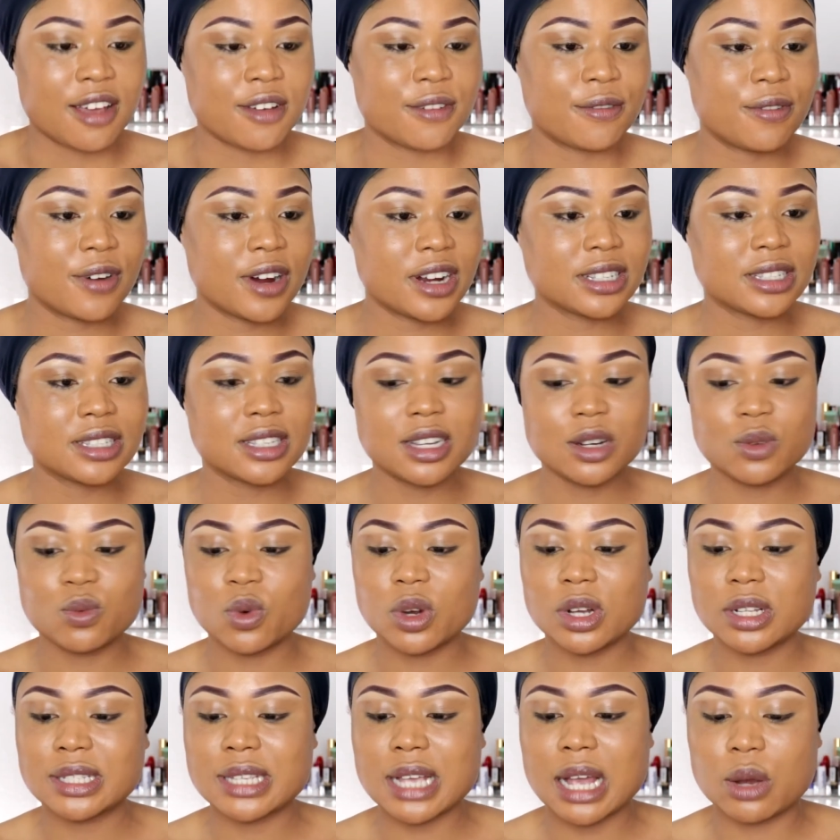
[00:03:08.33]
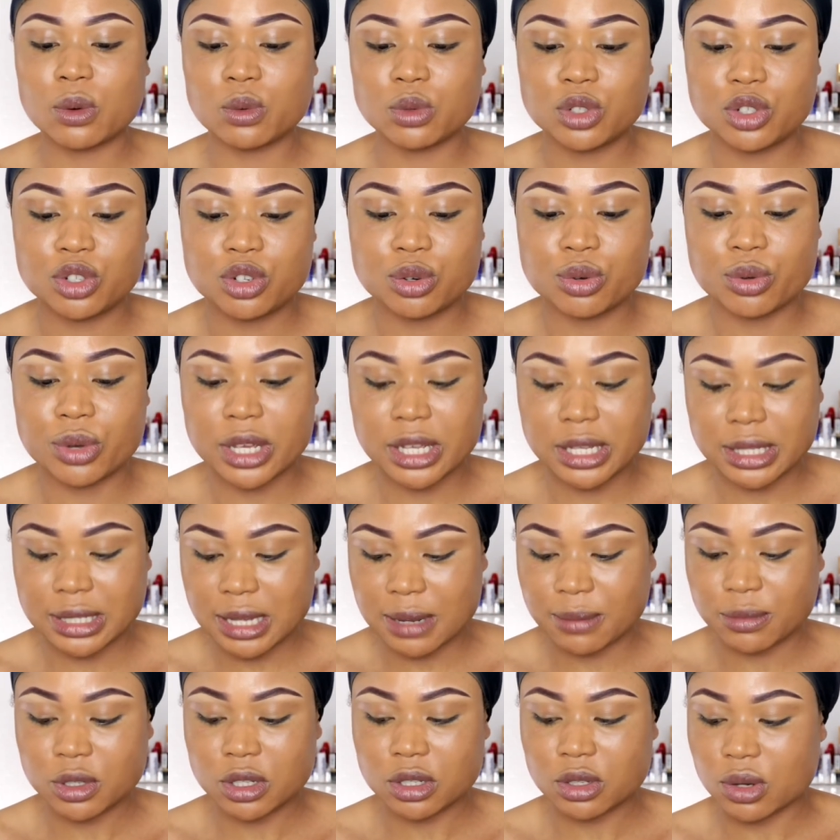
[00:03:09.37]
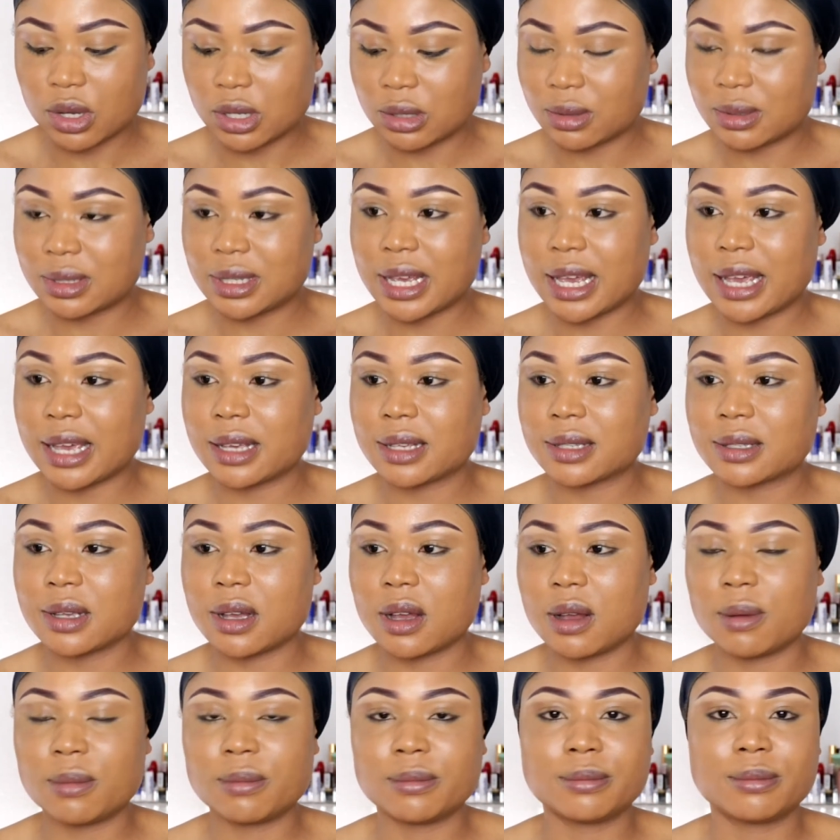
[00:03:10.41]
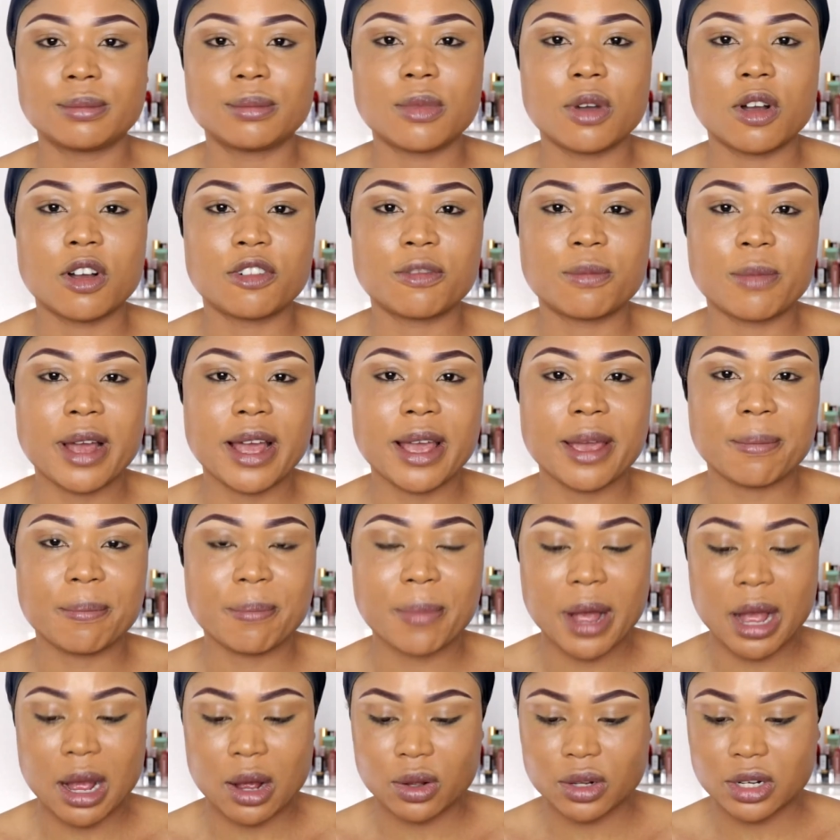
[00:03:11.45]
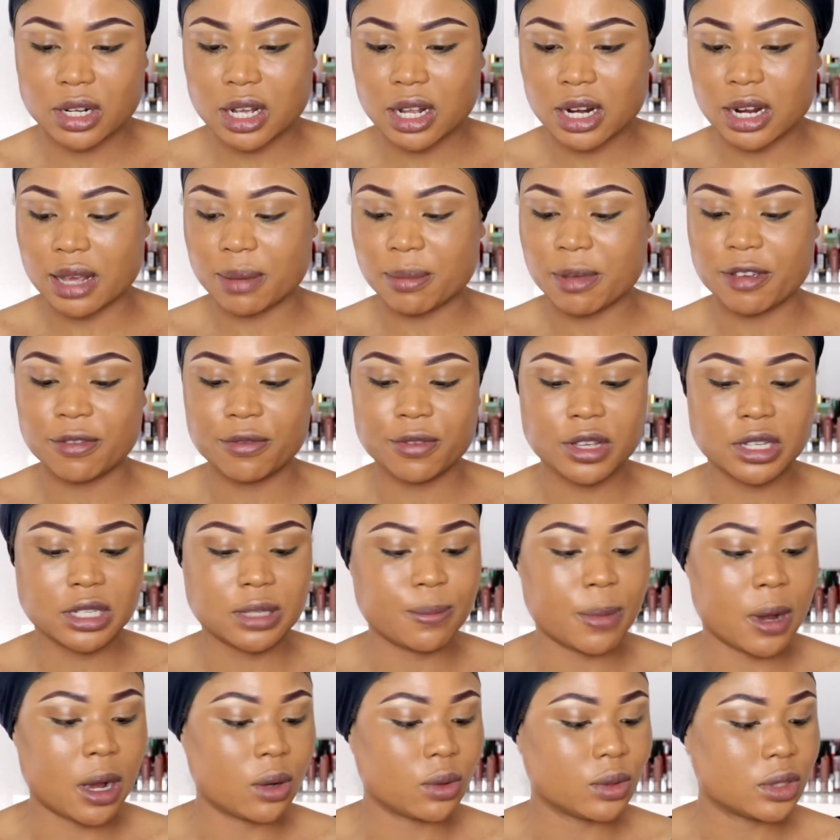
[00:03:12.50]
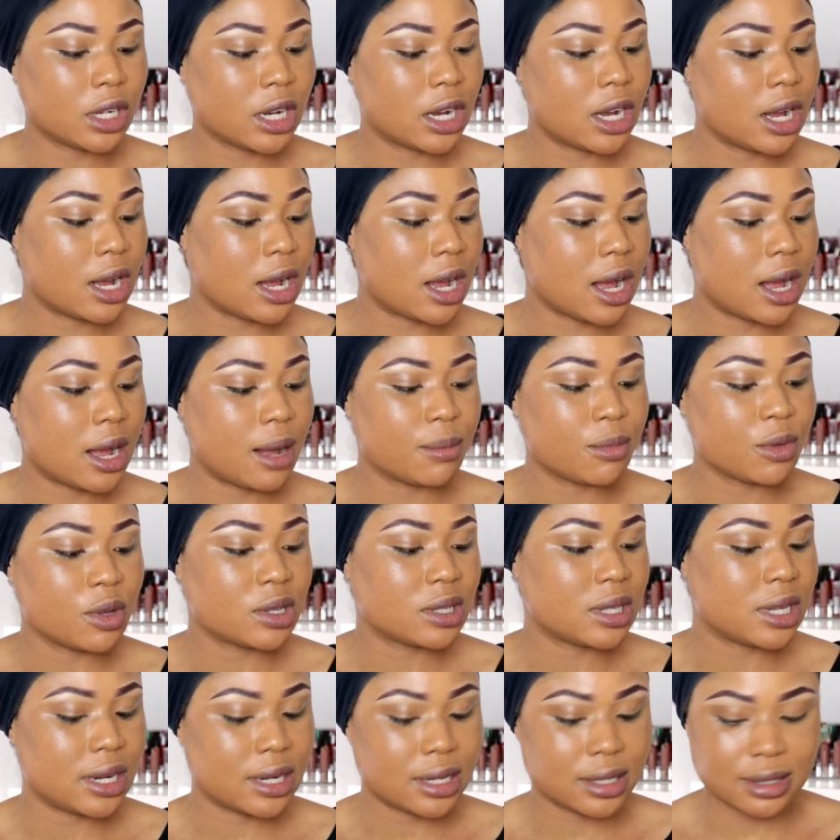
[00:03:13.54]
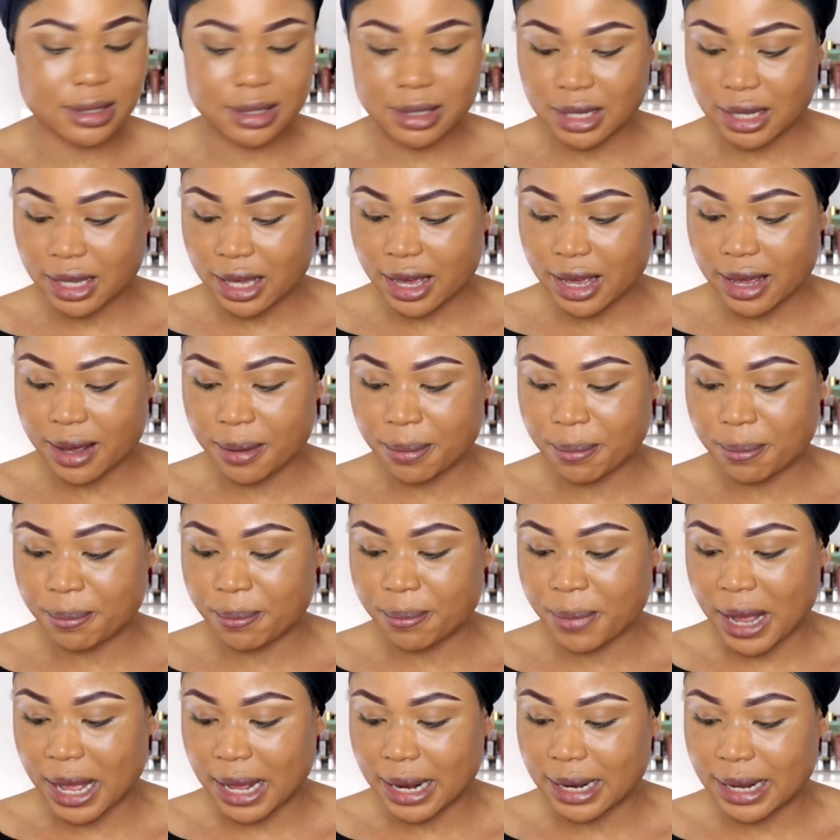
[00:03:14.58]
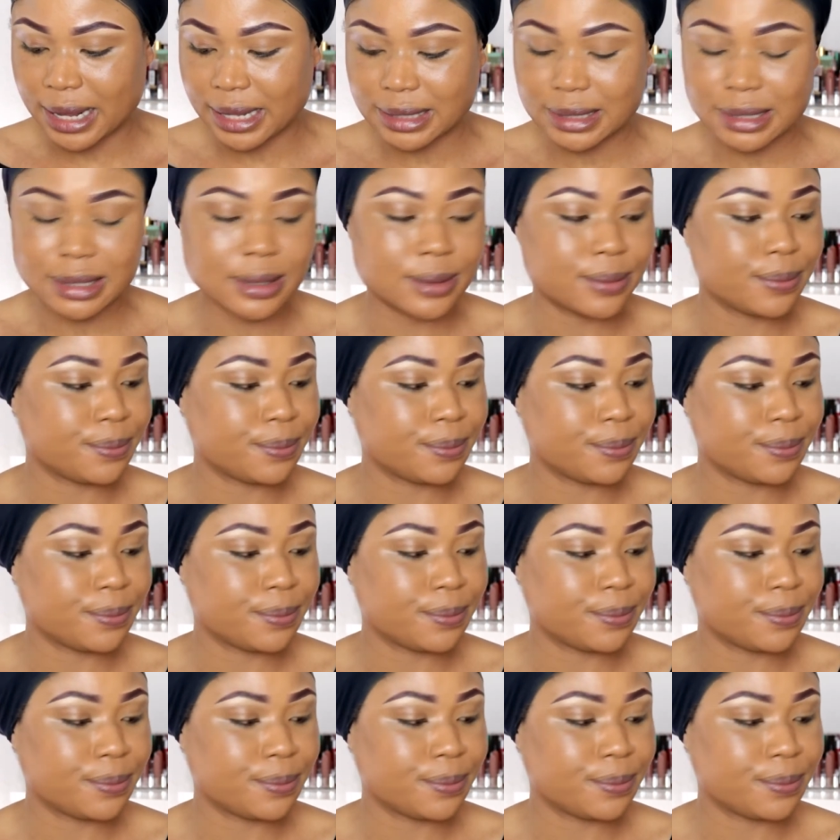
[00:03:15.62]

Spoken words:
First thing what I would do is I'm just going to take some of my powder, like my face powder. I'm using the Zikel palette.